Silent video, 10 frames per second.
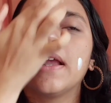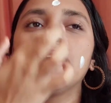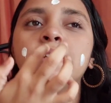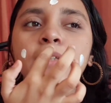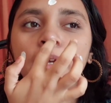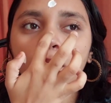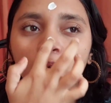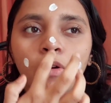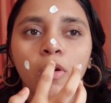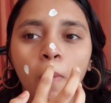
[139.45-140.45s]
nicely
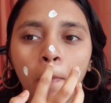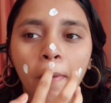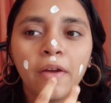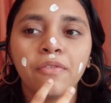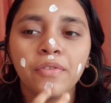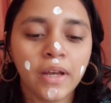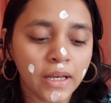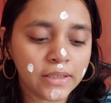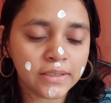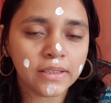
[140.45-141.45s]
all over my
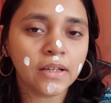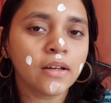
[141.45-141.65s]
face.